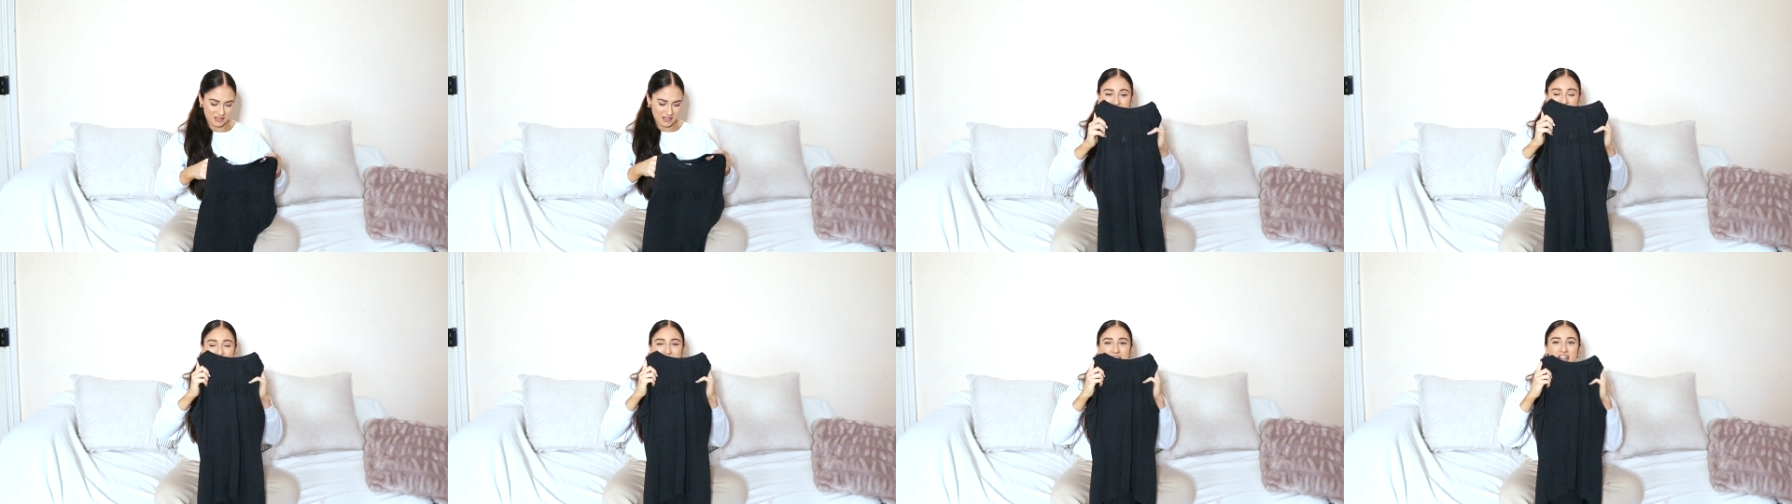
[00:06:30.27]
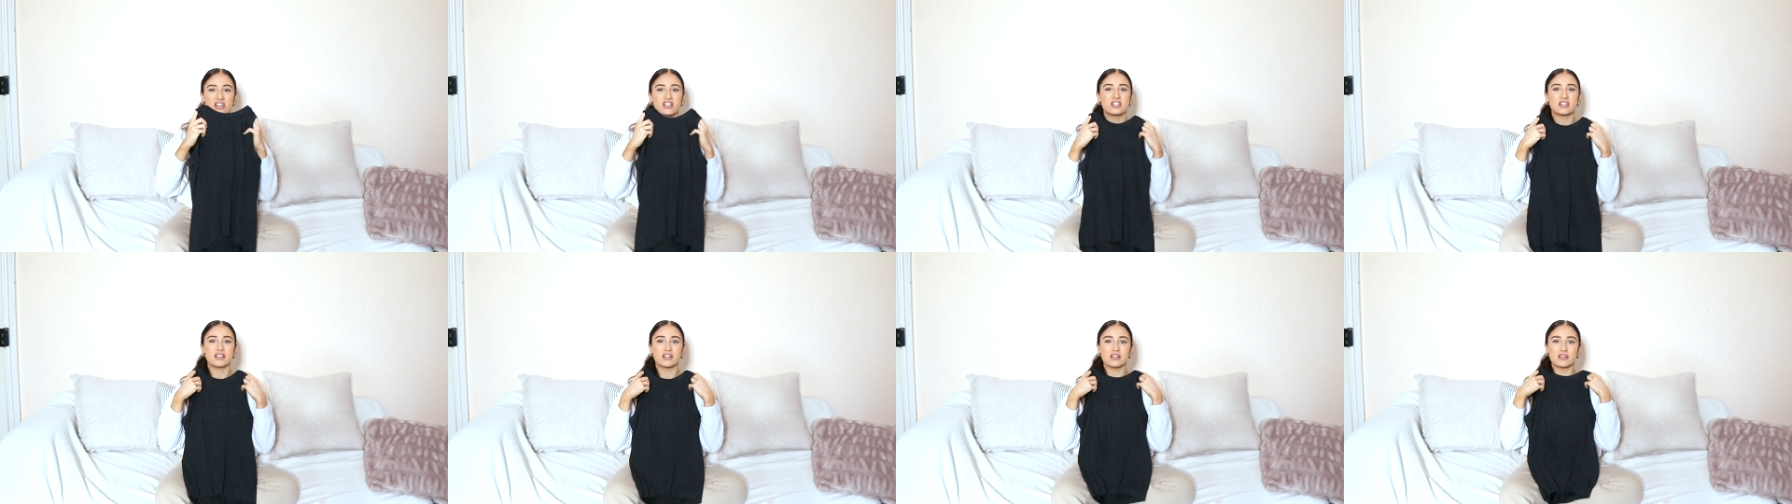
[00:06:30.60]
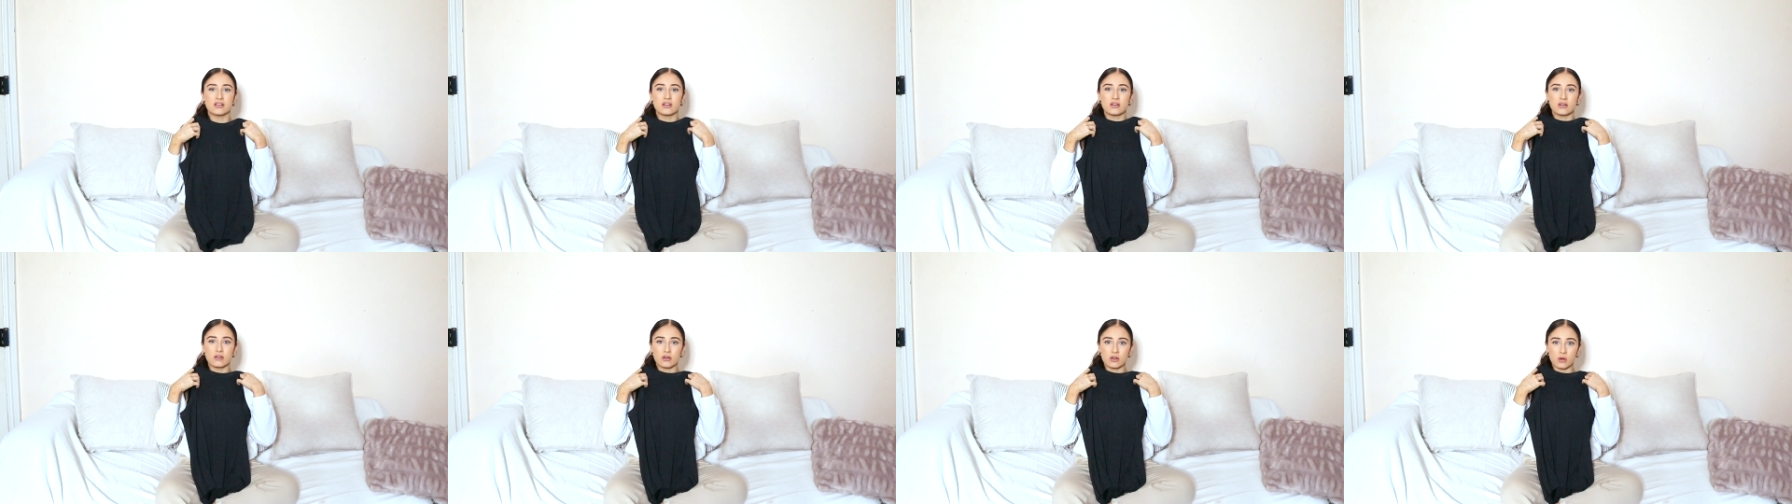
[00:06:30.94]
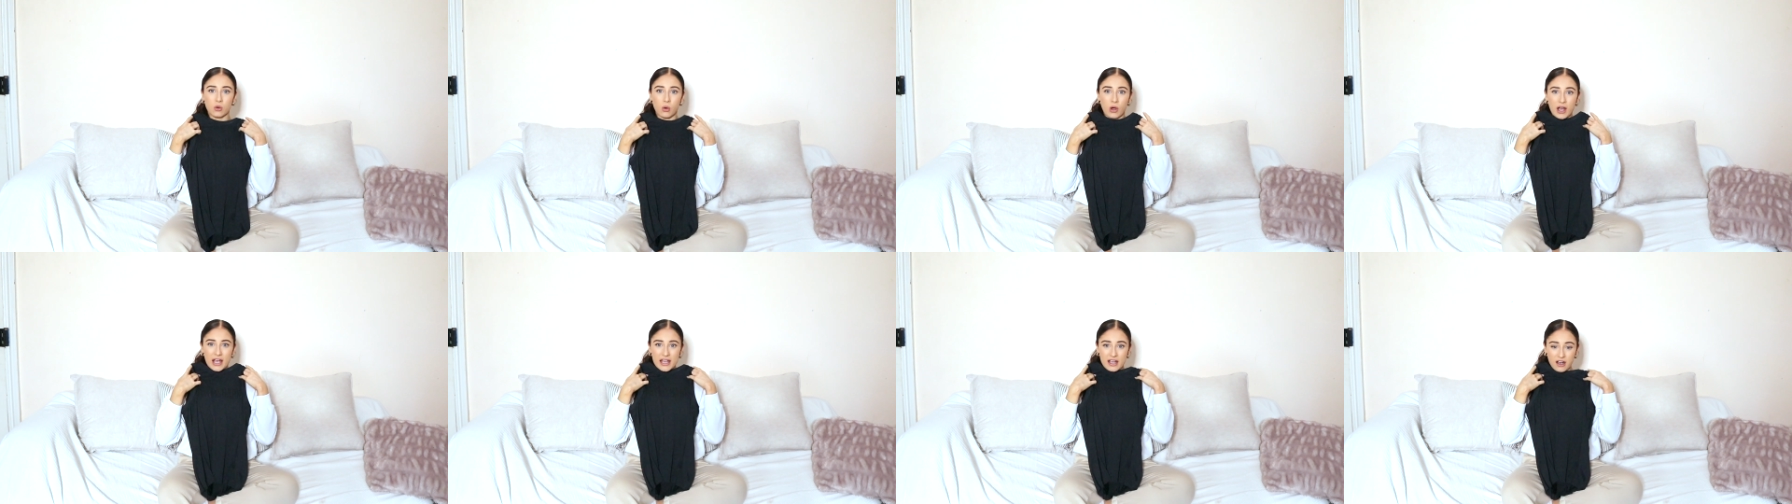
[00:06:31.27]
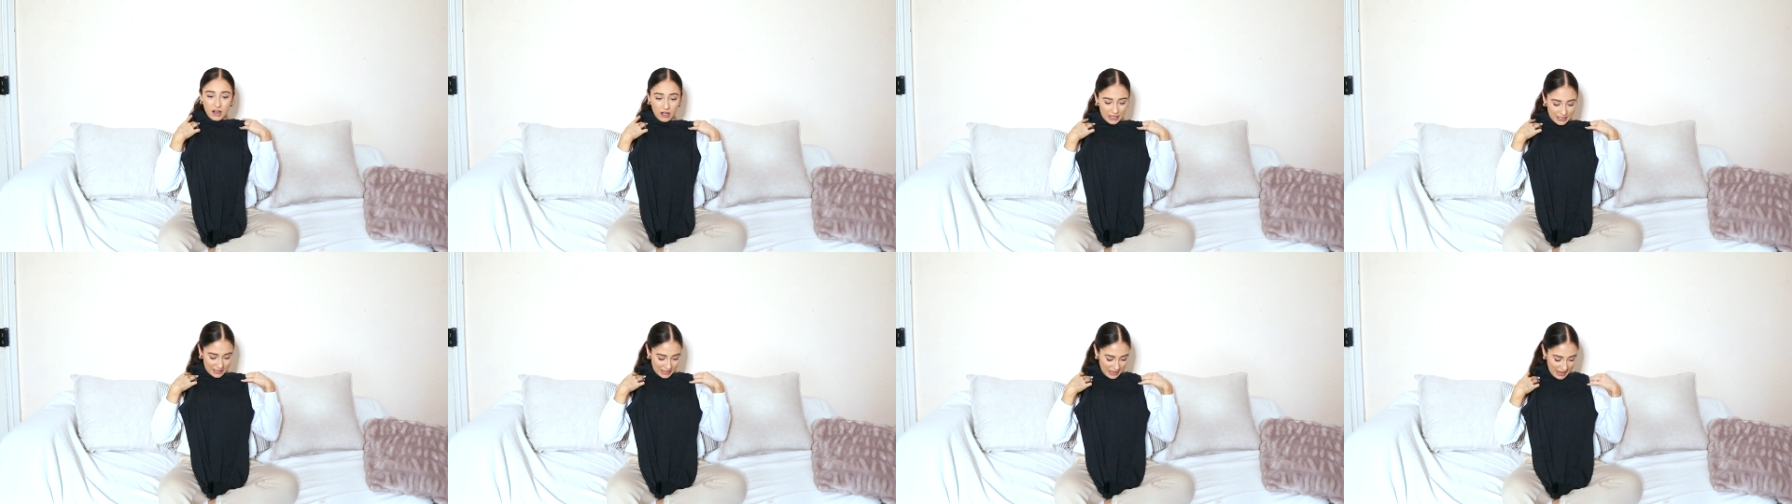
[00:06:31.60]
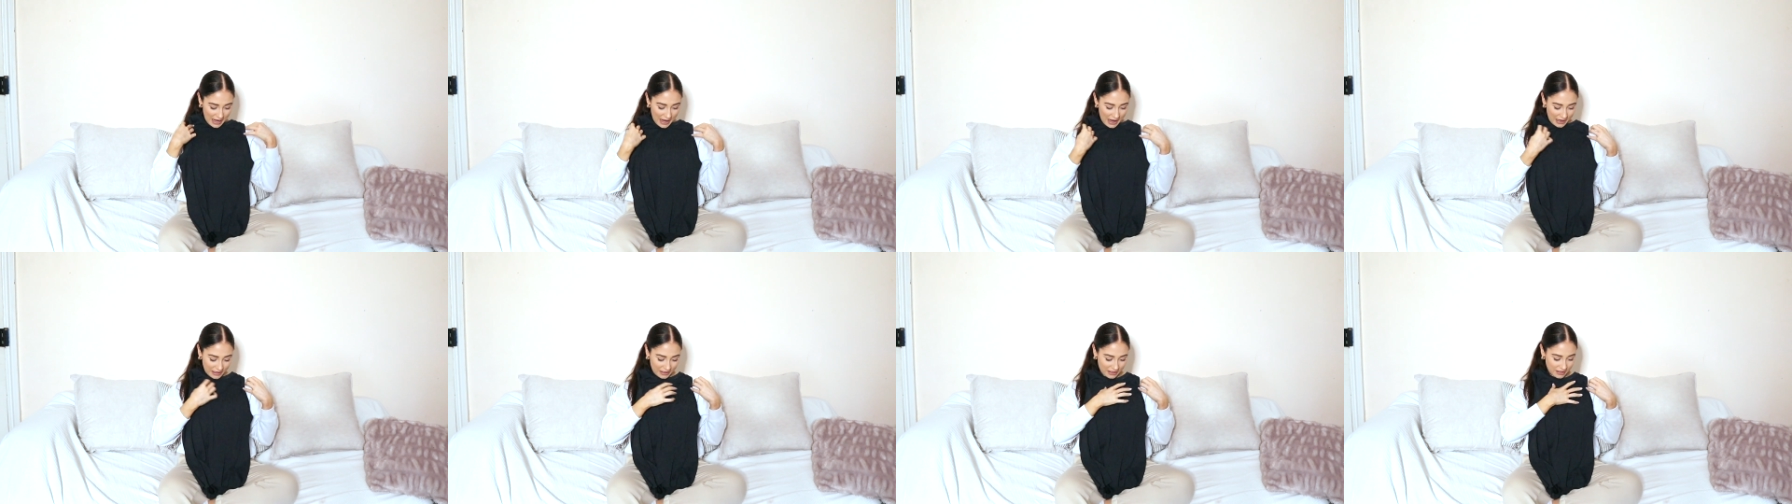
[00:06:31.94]
It's actually quite high
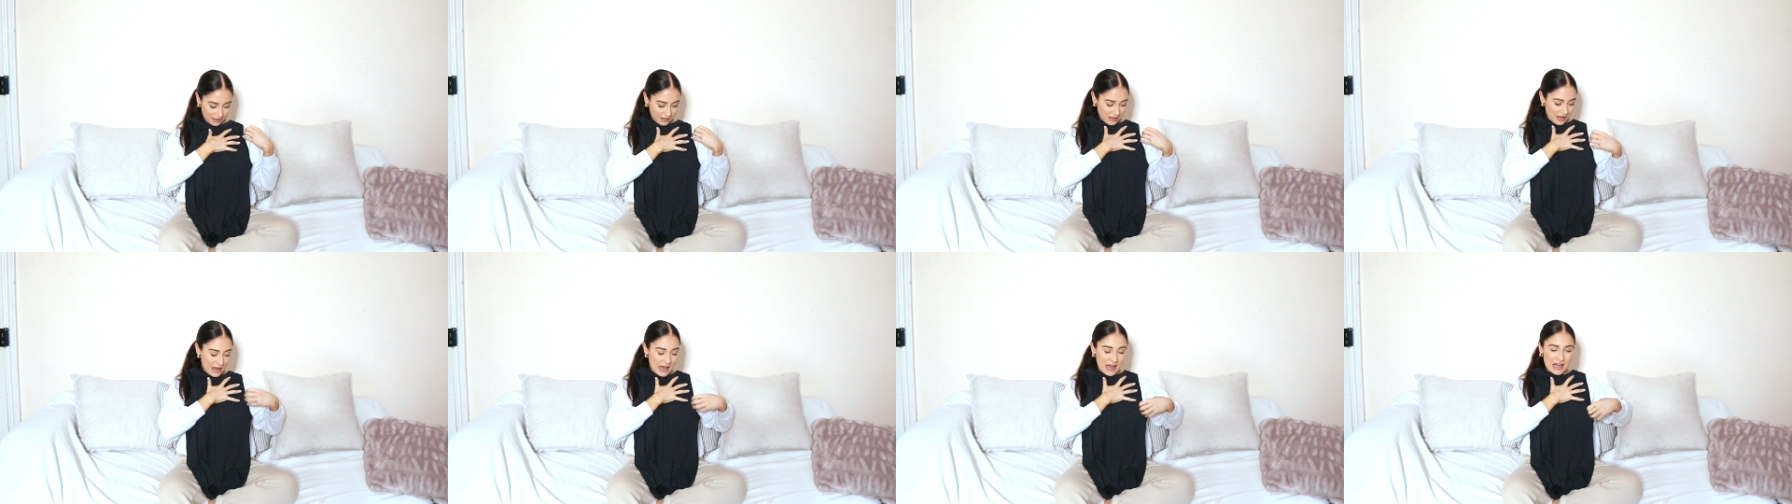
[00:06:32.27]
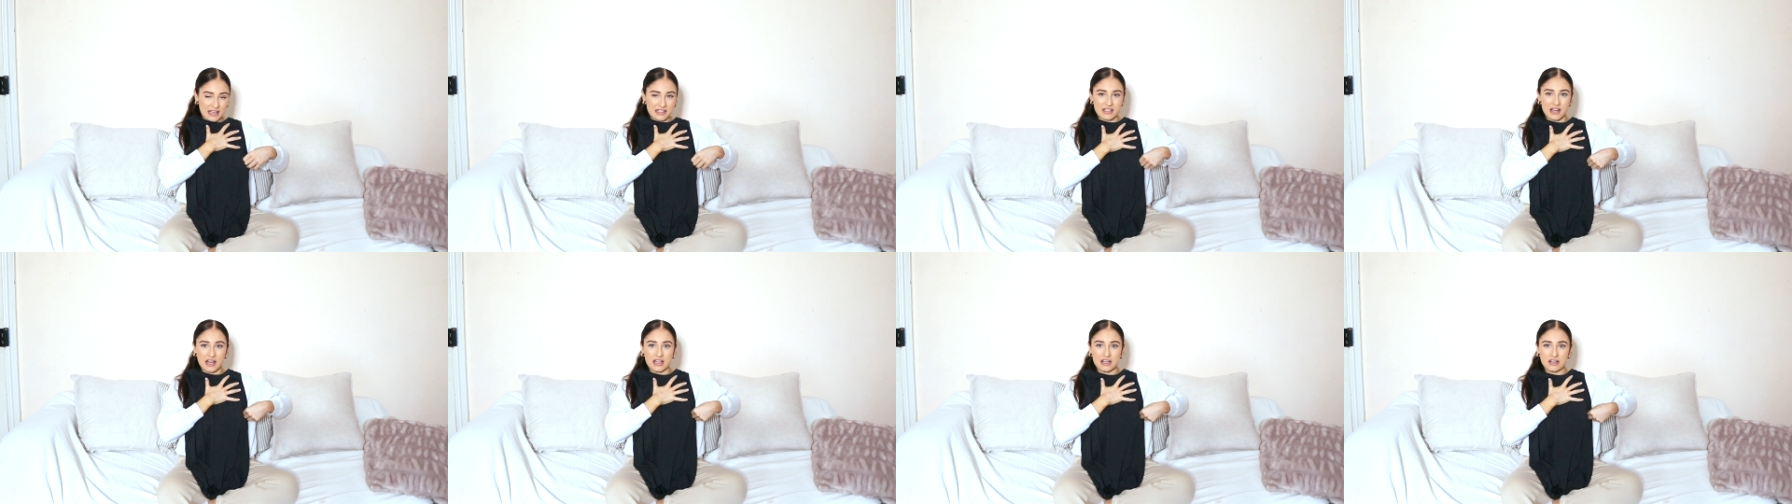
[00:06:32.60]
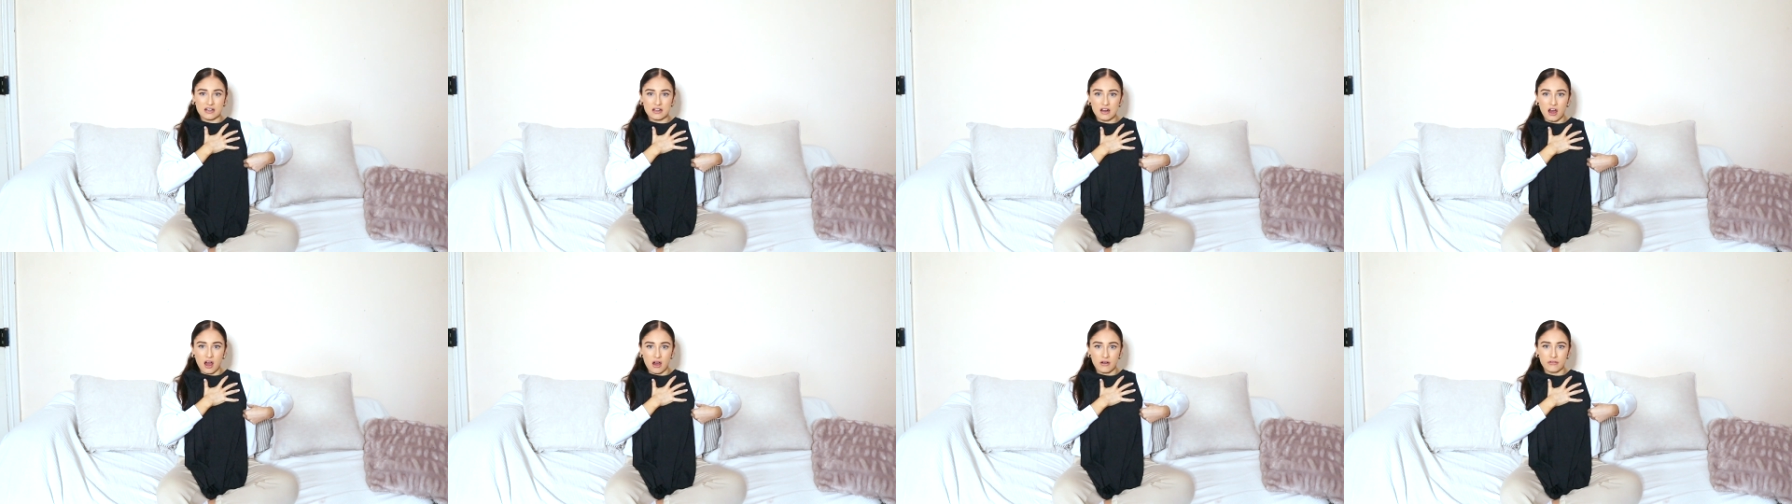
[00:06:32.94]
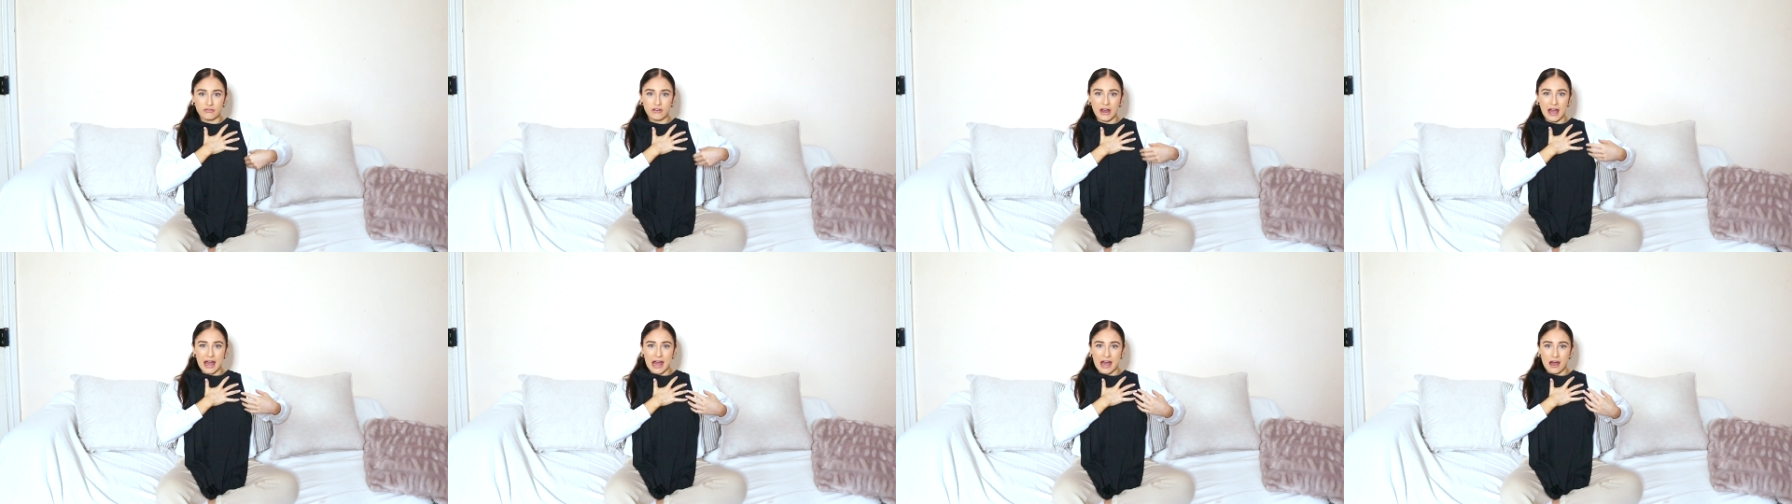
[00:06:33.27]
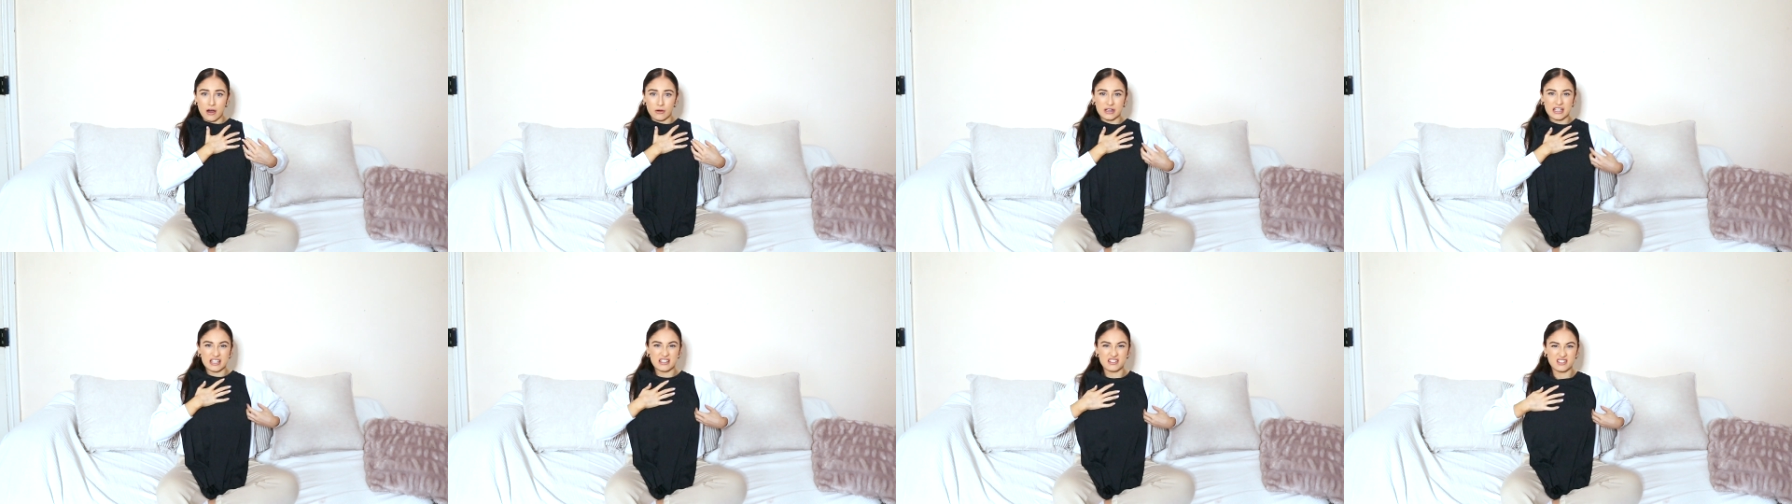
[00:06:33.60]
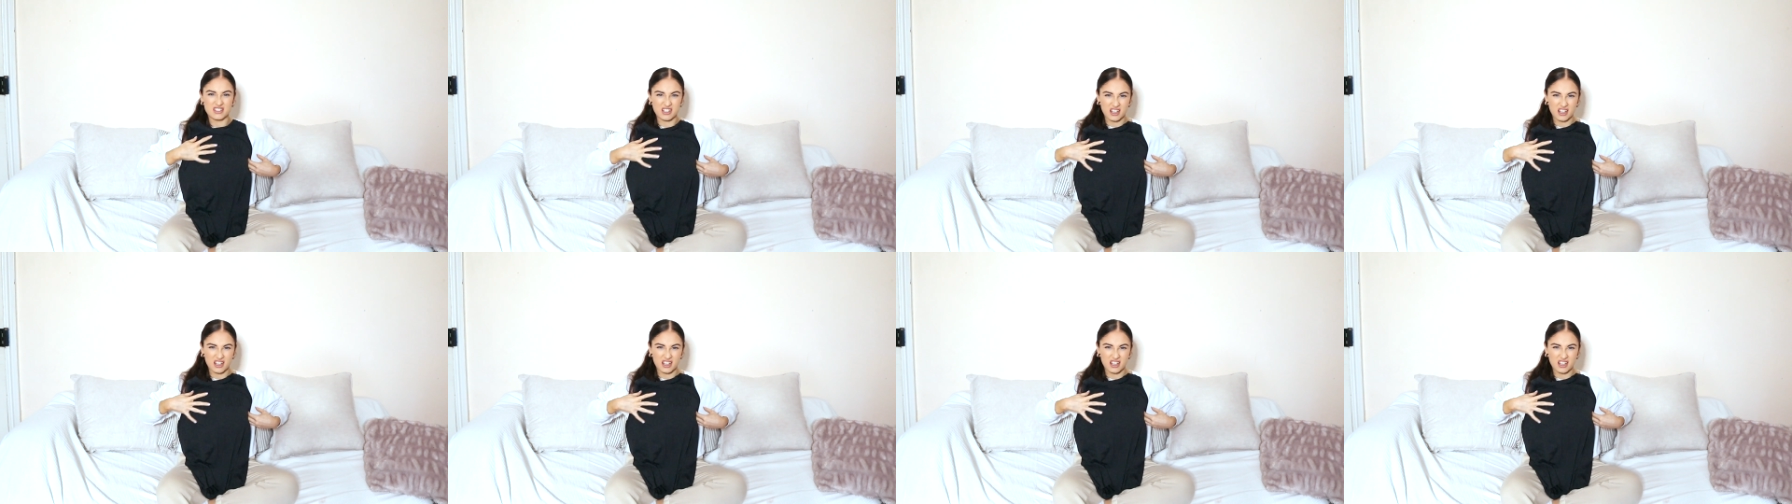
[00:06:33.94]
neck and I love how it